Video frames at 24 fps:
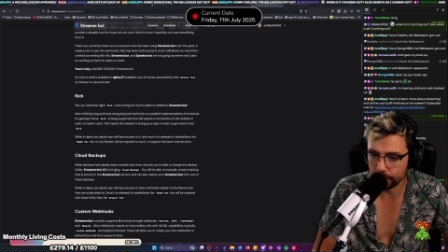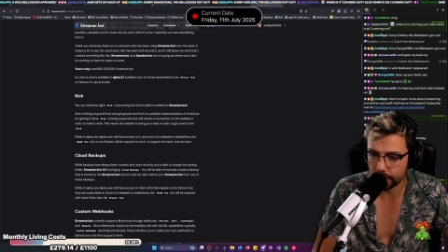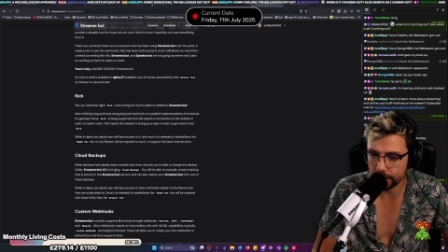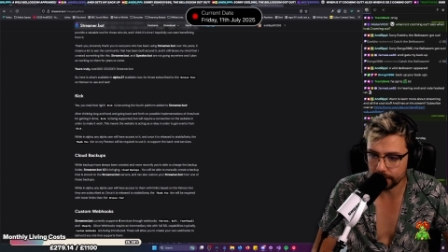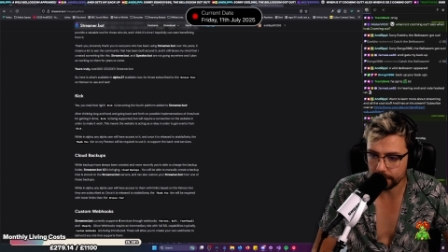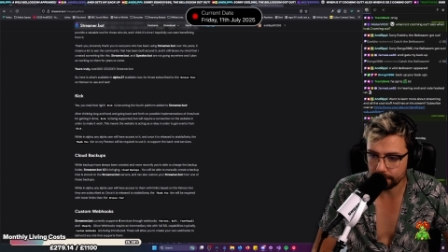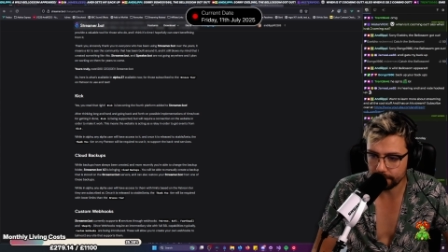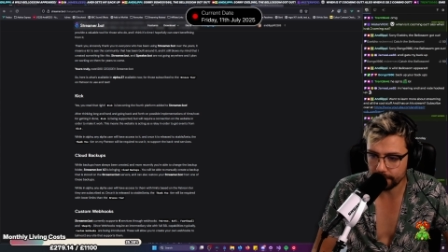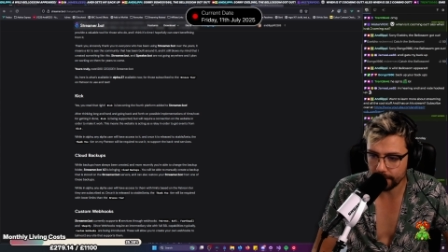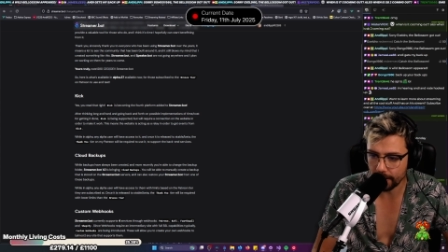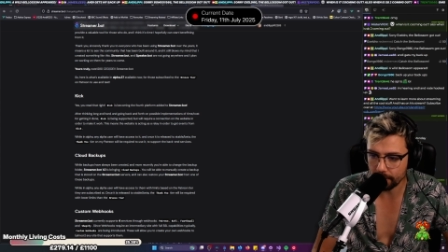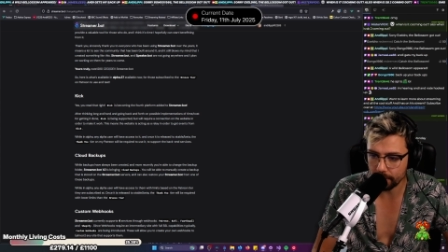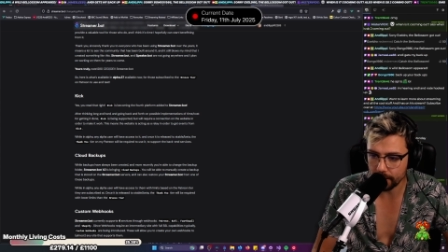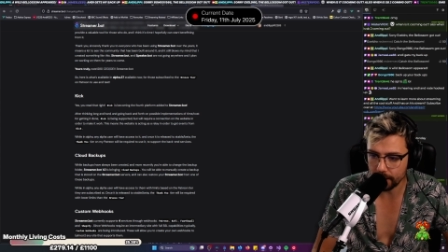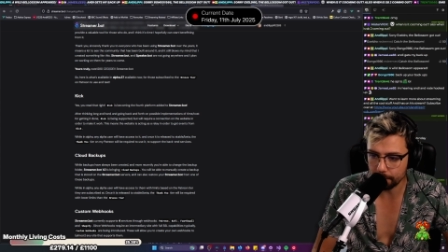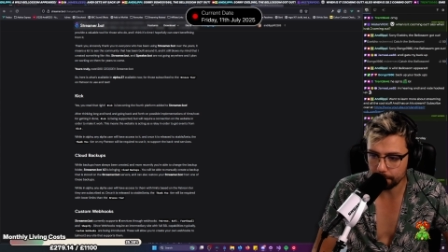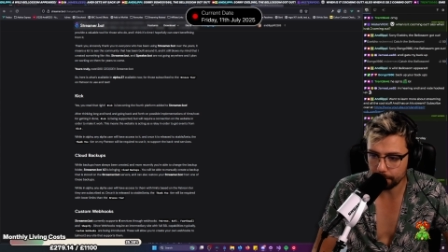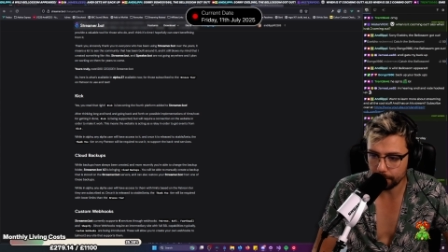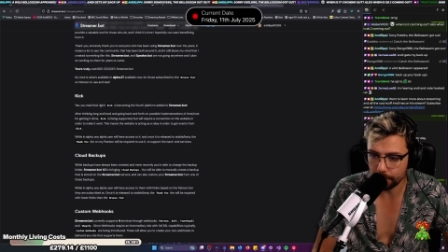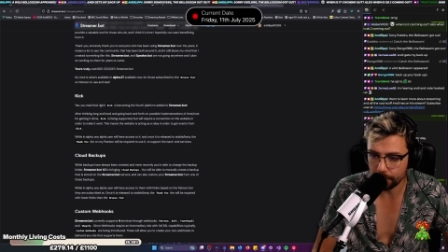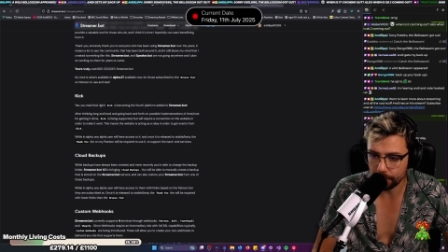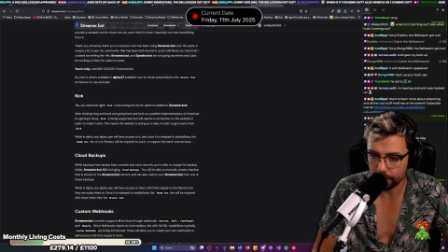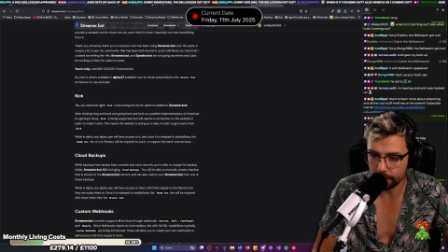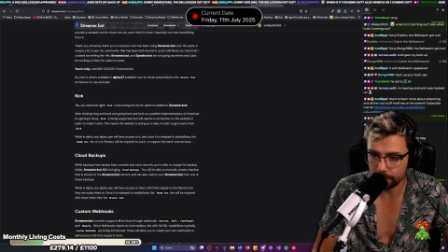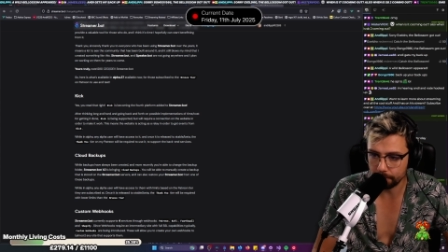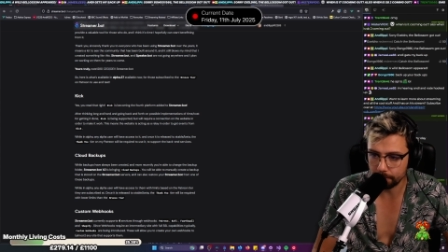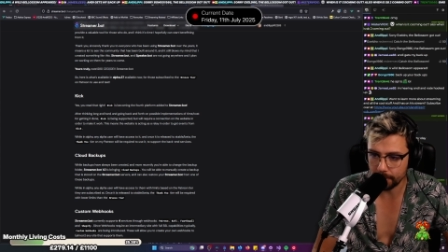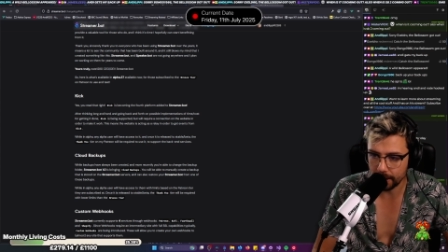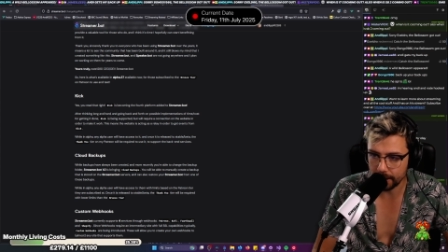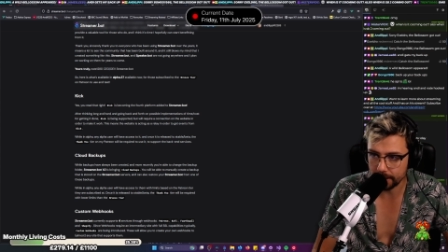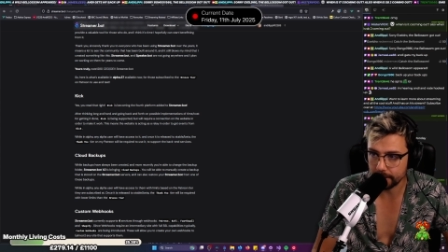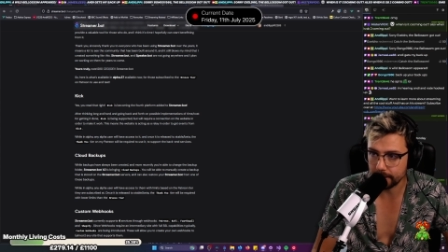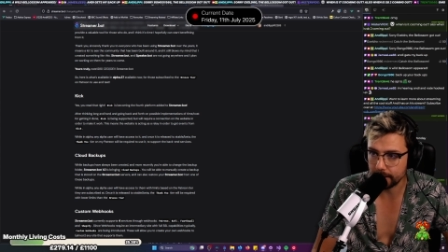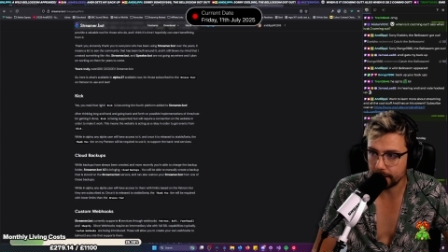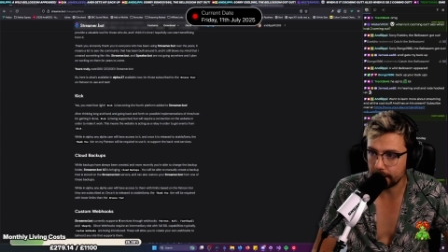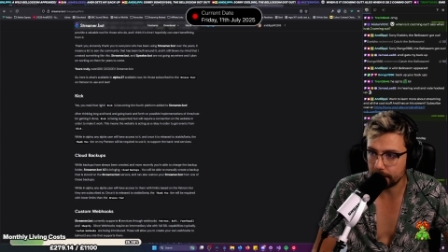There's a very important
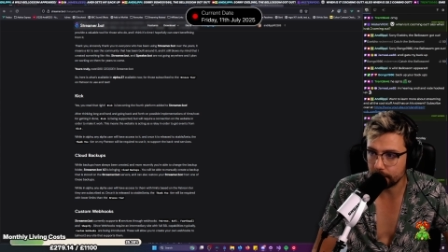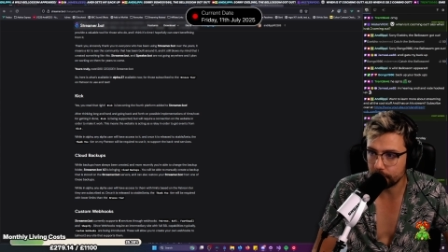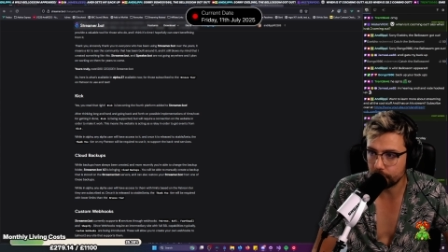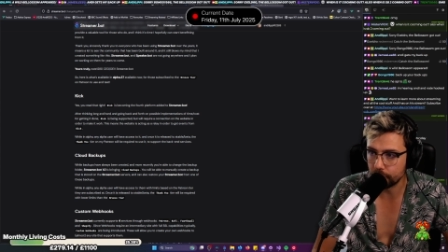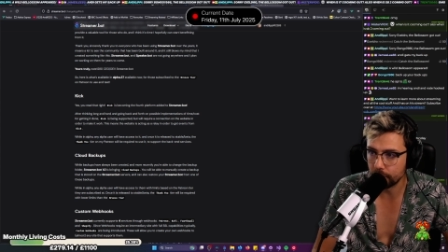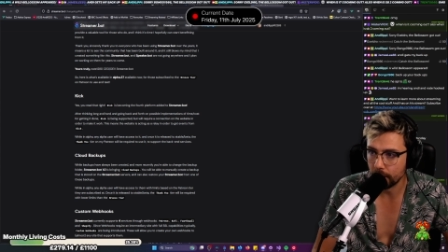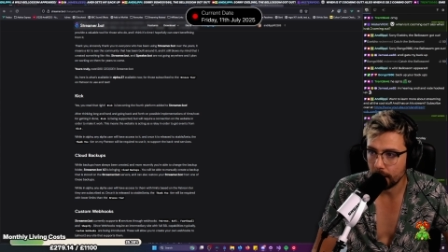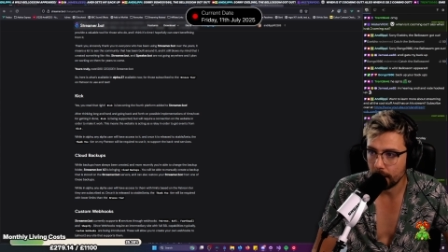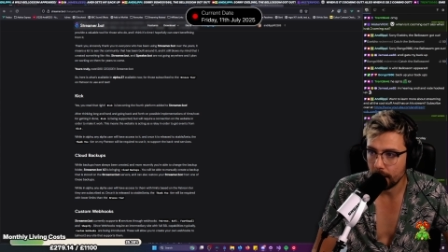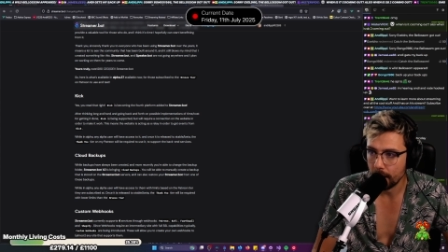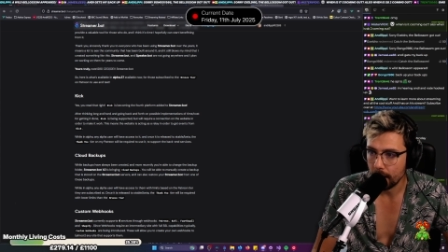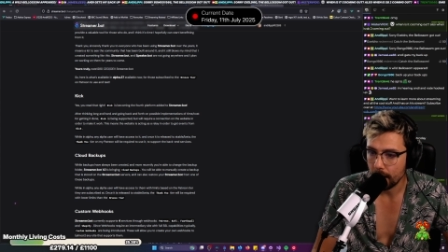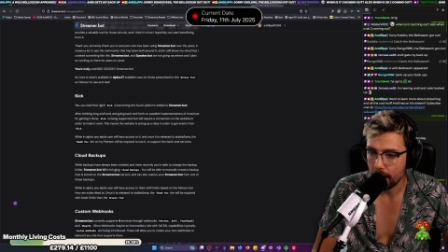message